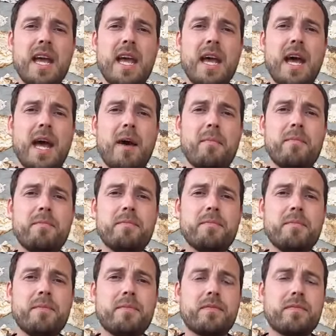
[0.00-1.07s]
Um,
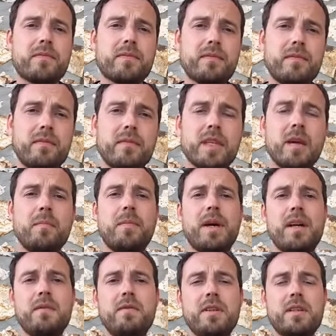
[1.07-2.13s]
but
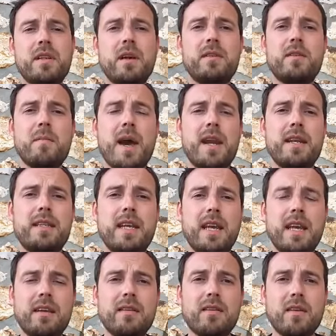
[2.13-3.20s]
if you sit down to
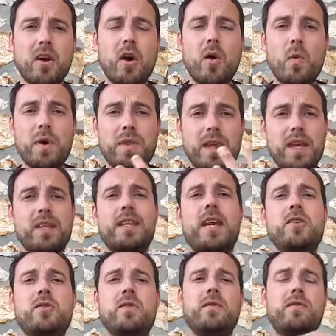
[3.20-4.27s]
meditate with the
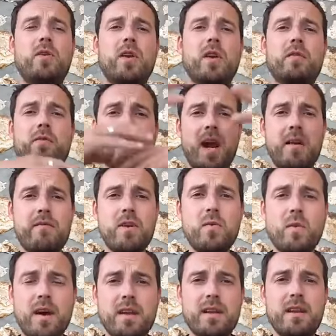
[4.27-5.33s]
intention of doing it for
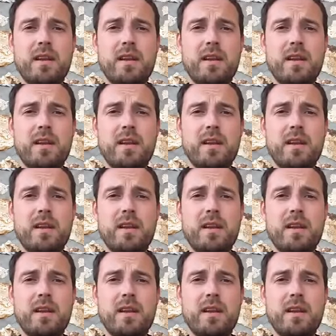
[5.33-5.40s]
everyone,